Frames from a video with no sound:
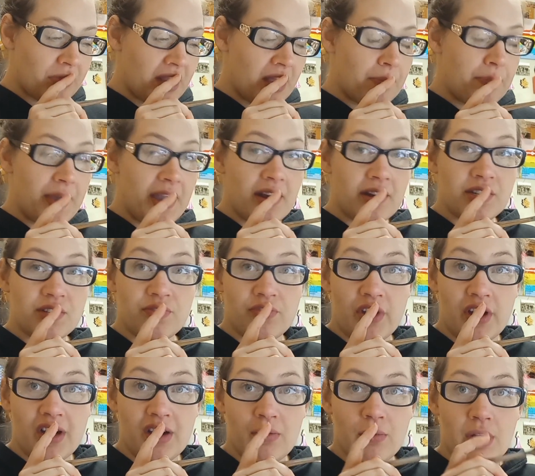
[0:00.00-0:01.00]
It pairs
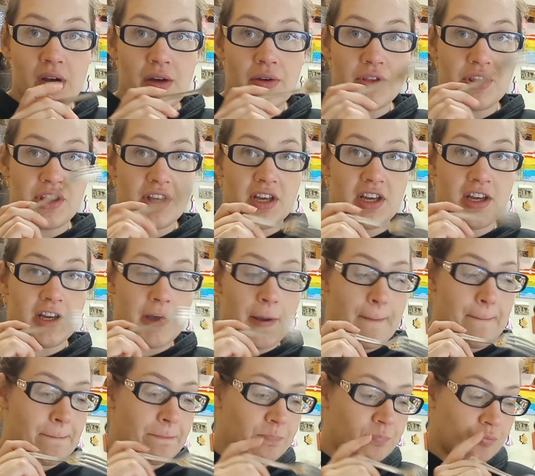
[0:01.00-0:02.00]
very well with
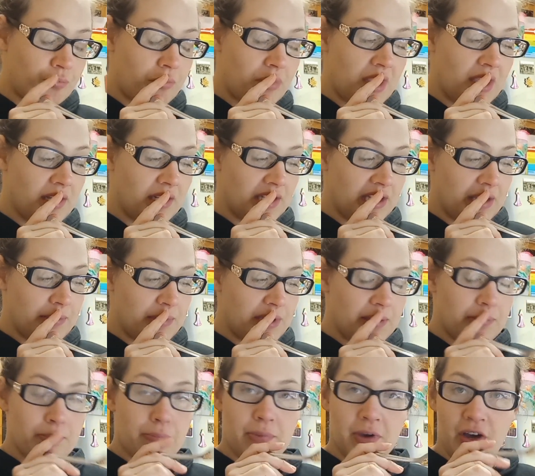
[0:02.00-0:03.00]
the
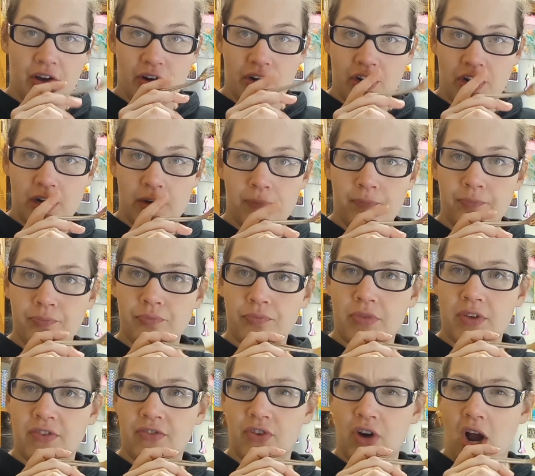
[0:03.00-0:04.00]
lemon butter
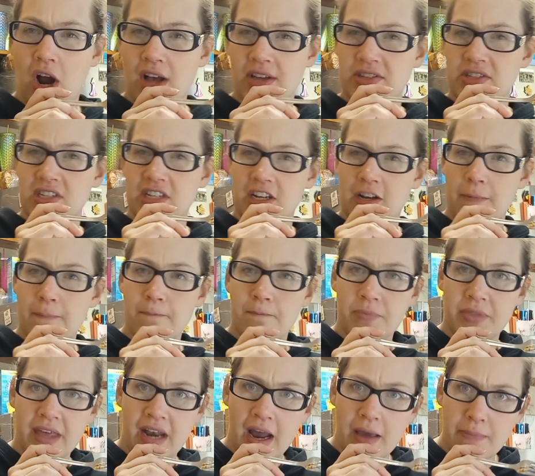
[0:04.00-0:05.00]
frosting
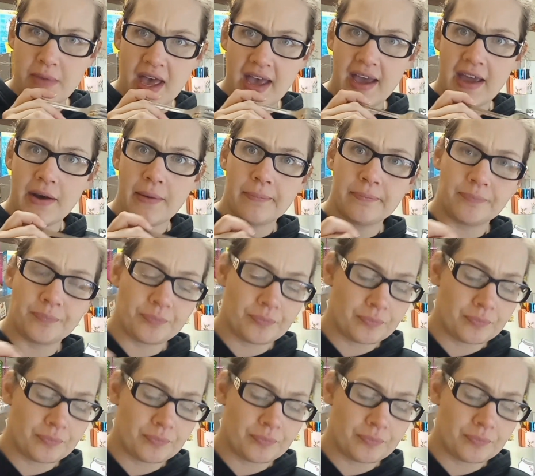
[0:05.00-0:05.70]
that I made.